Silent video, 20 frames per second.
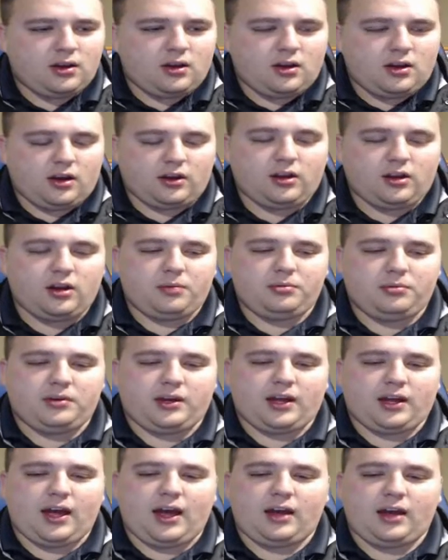a couple of
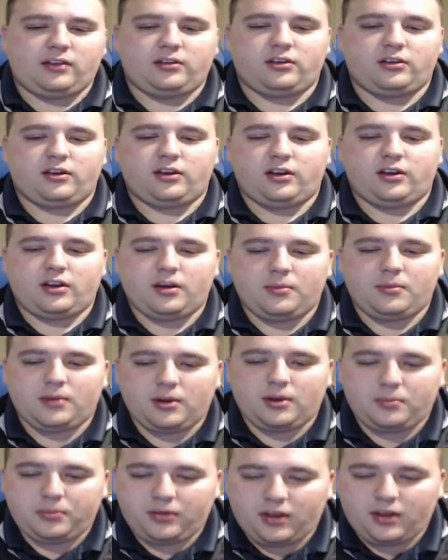guys that are going to come in
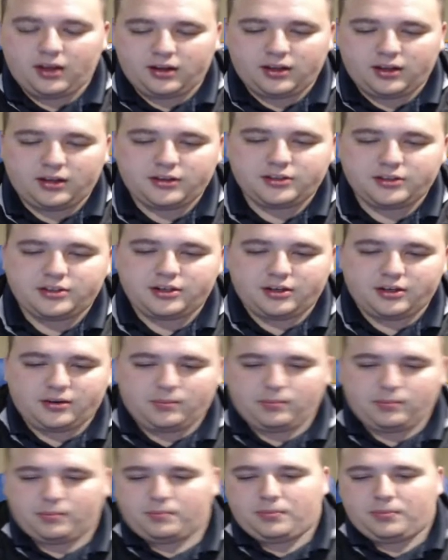and play next year,
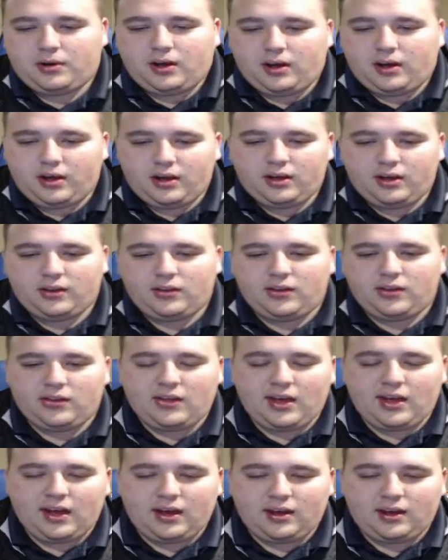but
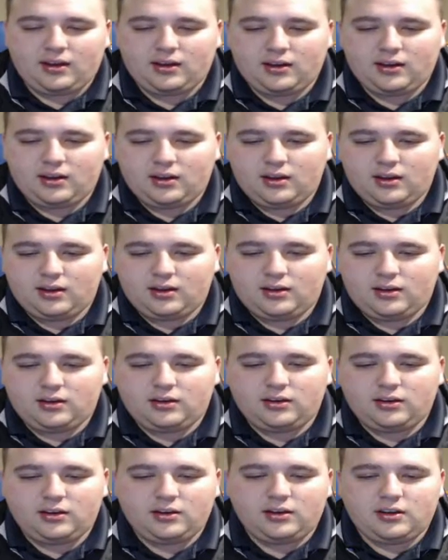that
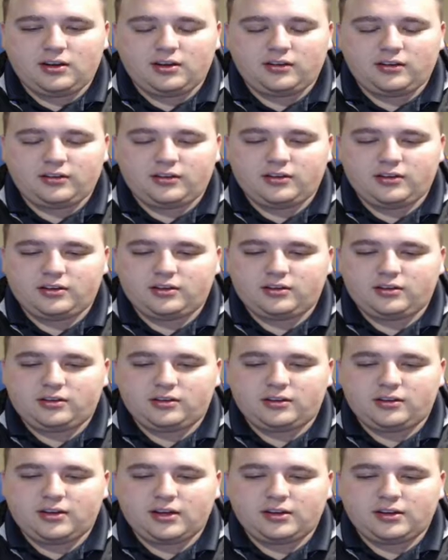doesn't
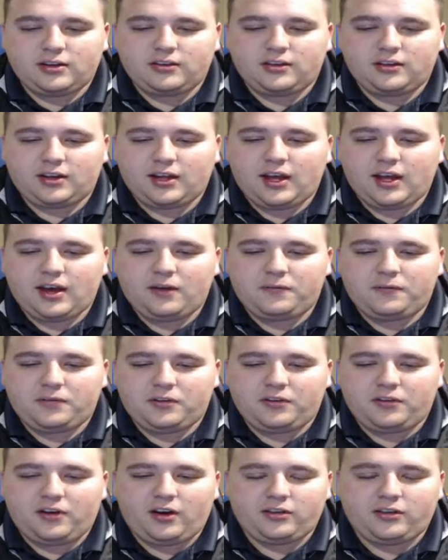account for
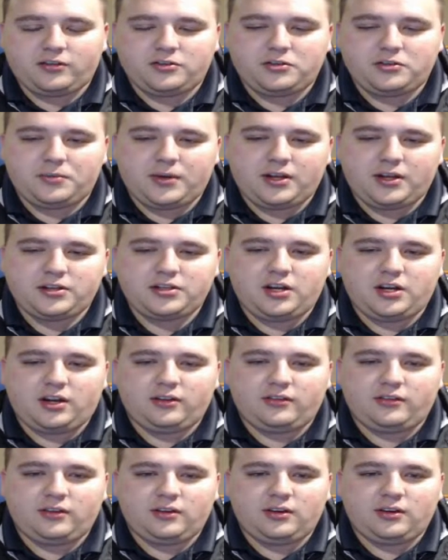the loss of Tremaine
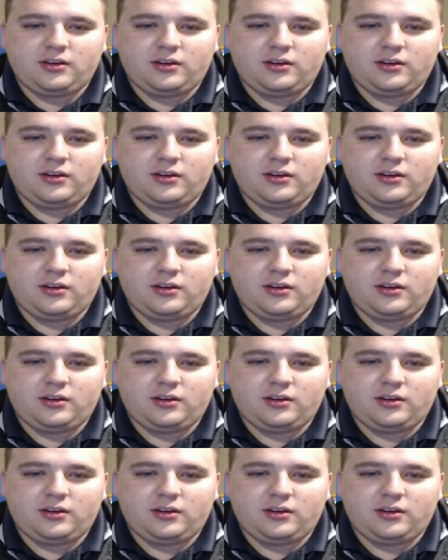Johnson.